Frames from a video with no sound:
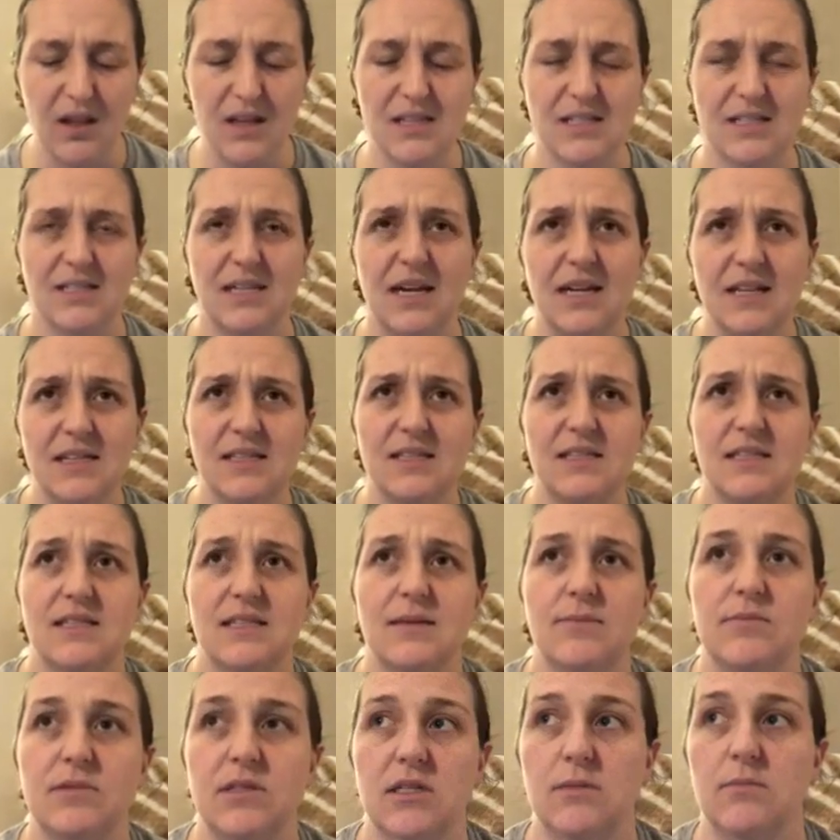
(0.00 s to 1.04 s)
Signs and
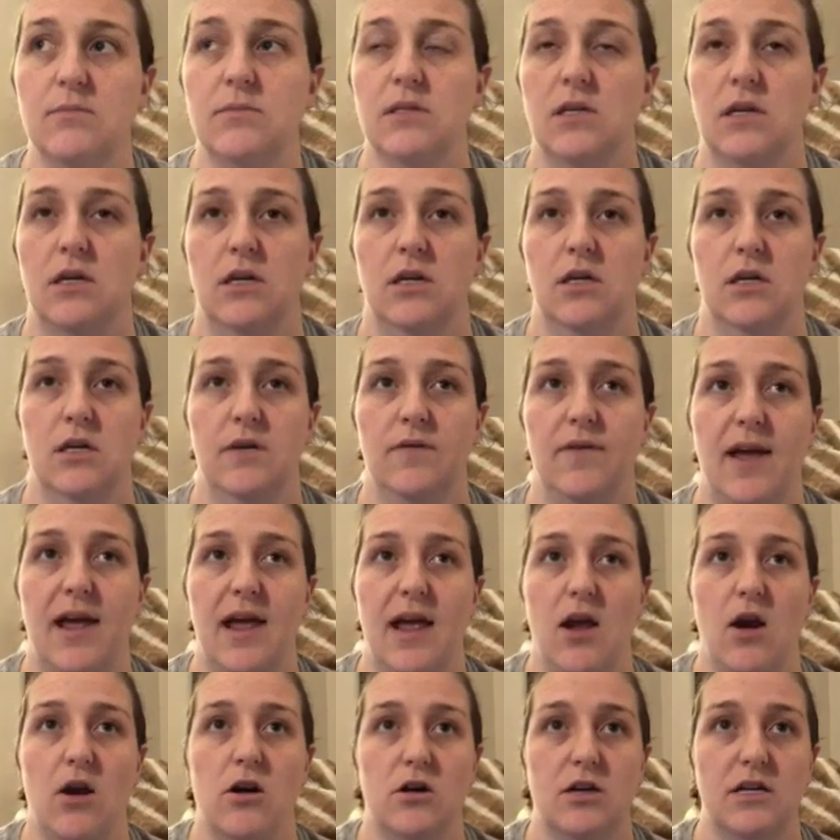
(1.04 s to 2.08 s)
symptoms of
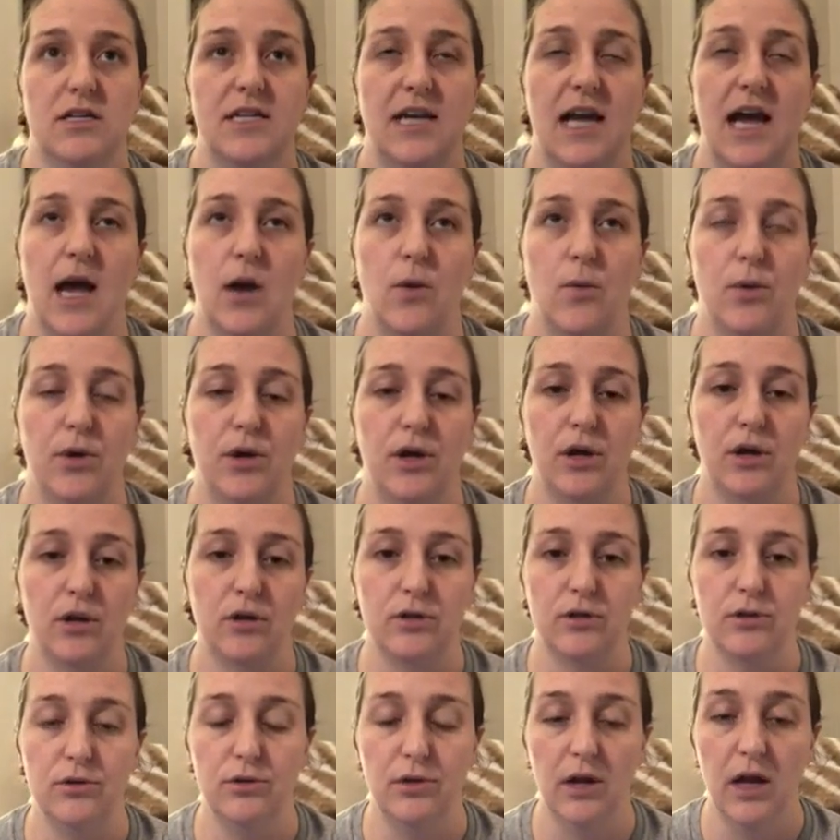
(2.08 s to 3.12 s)
a heart attack would
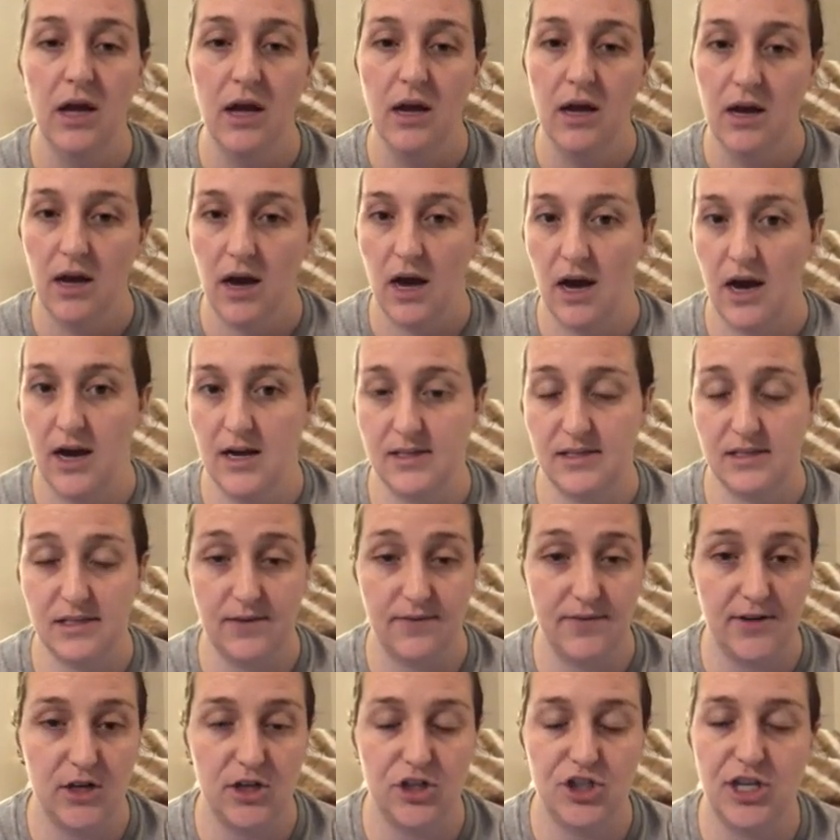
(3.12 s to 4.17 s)
include
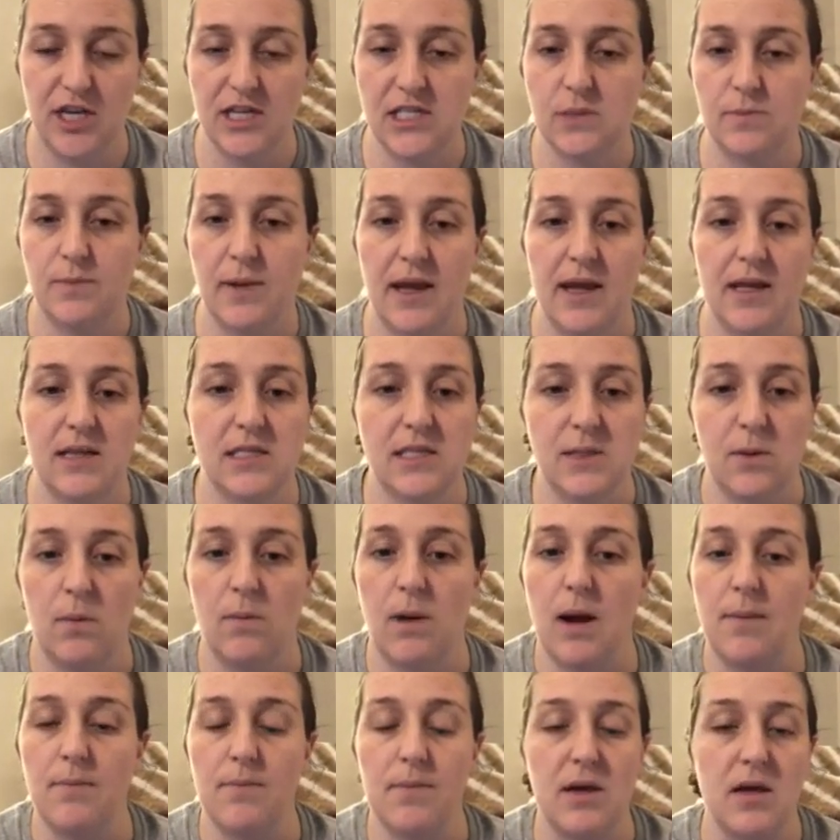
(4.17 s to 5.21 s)
severe chest pain. Someone
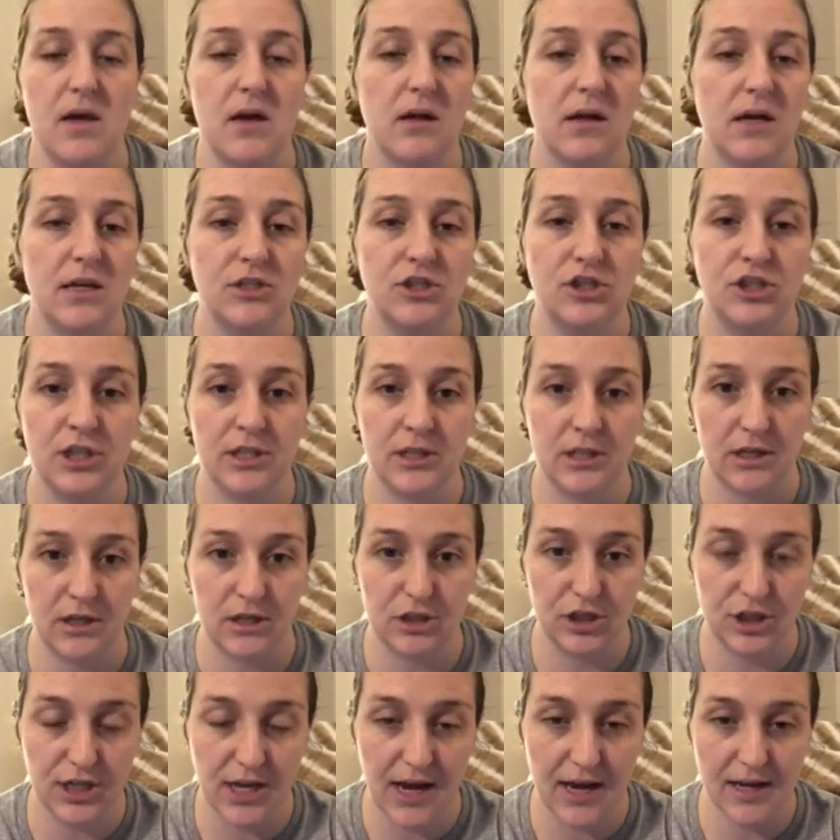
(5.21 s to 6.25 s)
might be clenching their
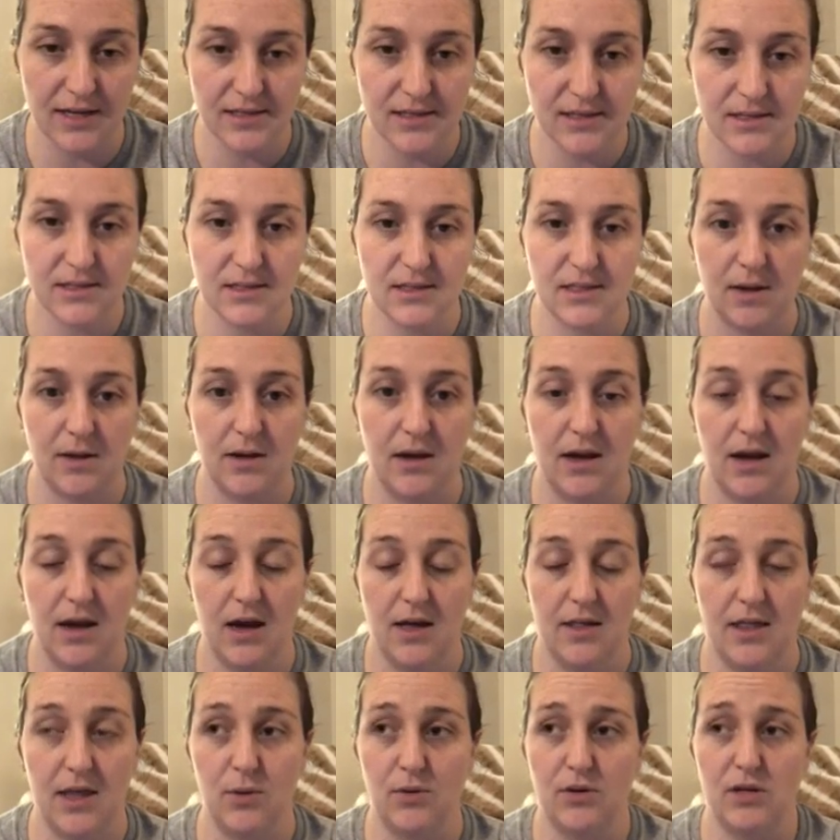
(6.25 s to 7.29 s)
chest. So
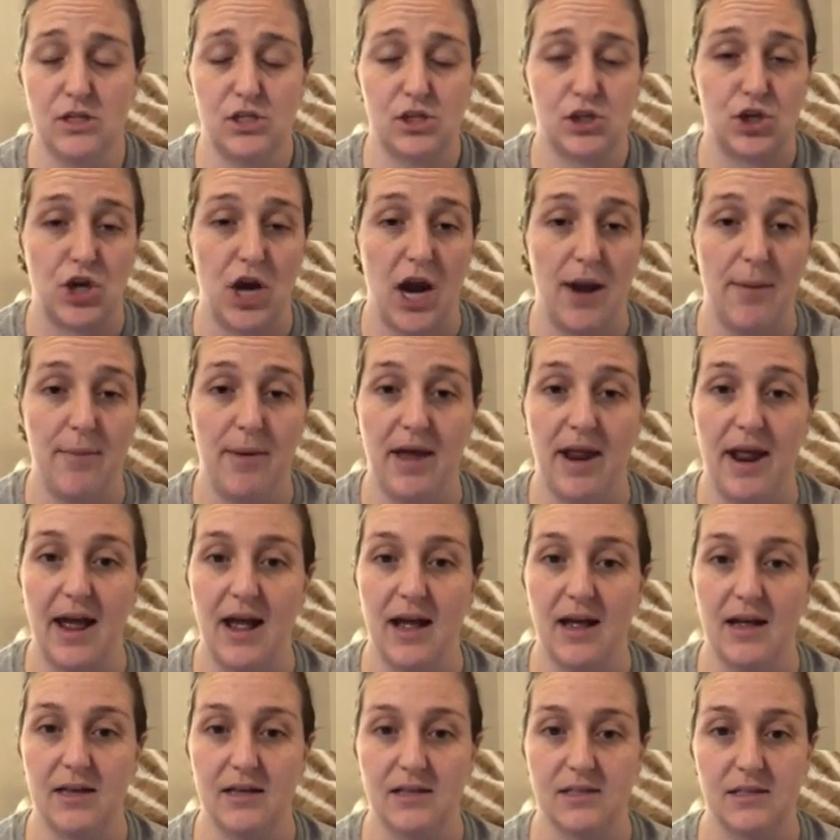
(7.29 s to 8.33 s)
they would describe it
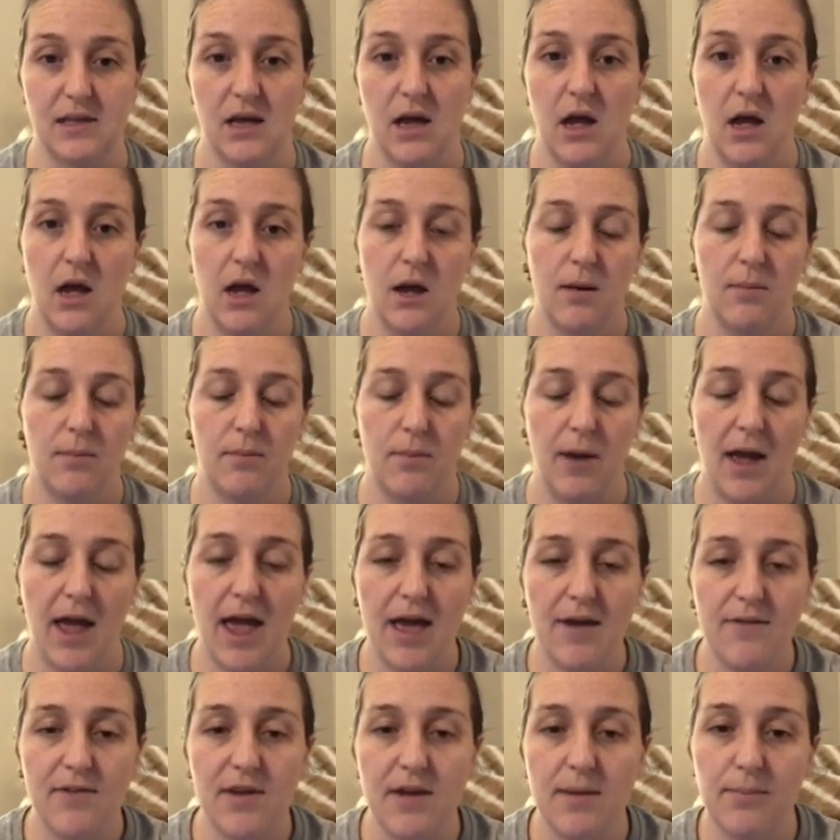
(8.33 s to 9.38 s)
as
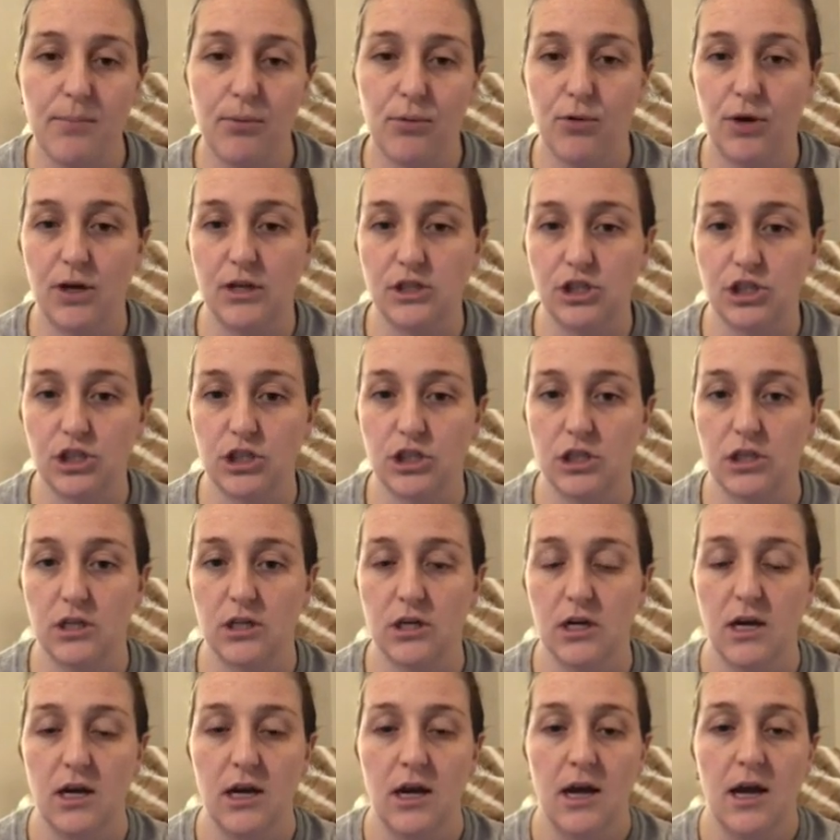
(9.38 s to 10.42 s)
heavy pressure.